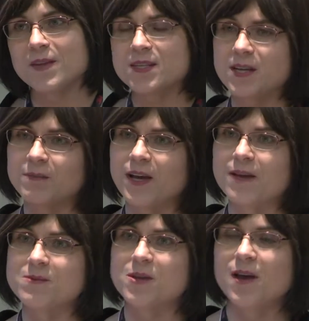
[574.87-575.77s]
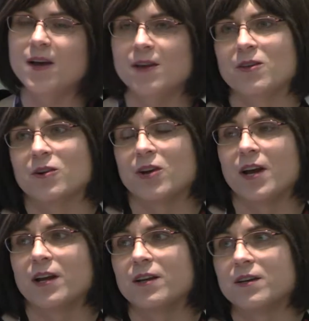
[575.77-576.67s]
Sometimes they're
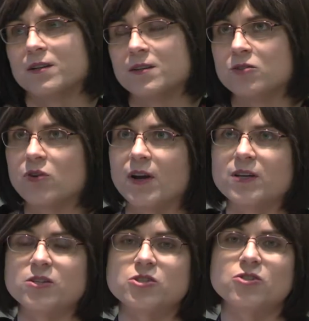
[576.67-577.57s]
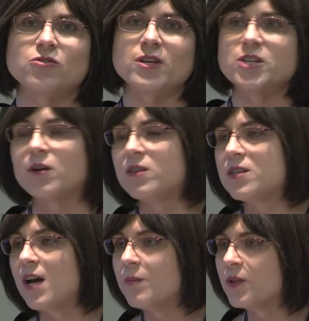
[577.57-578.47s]
kind of trying to stretch out the
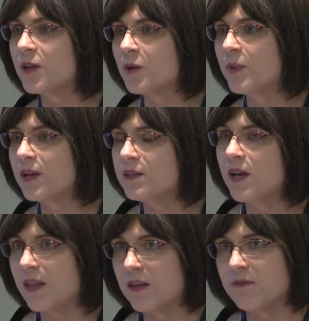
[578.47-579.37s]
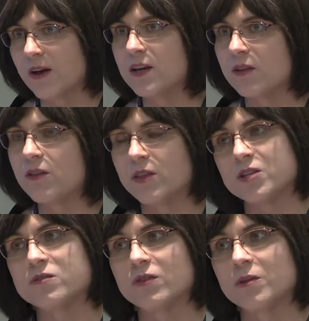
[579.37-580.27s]
time a little bit, and they find other
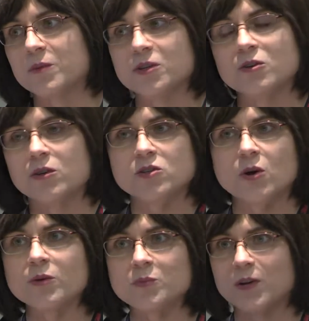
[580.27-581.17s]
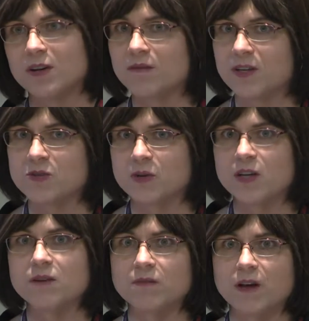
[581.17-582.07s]
things for them to do. There's always plenty of things we
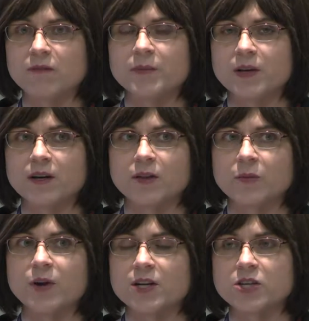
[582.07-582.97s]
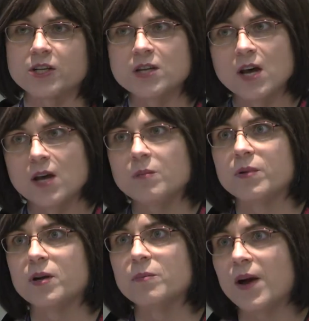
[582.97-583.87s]
can involve them in other projects,
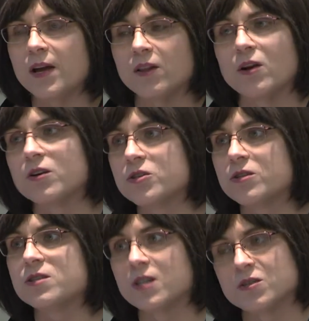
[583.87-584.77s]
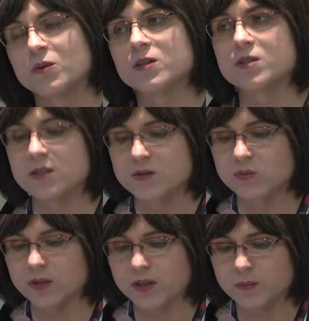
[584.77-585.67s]
but by and large, 6 weeks is
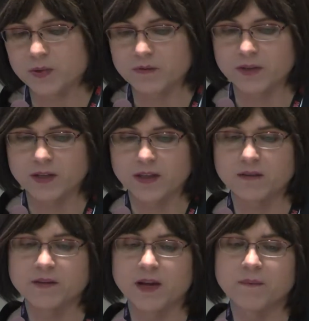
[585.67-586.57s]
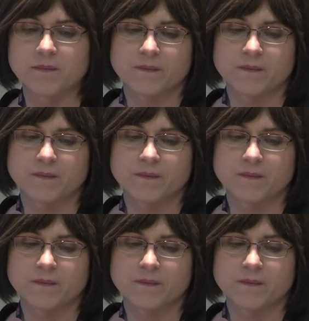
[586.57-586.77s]
really a perfect length of time.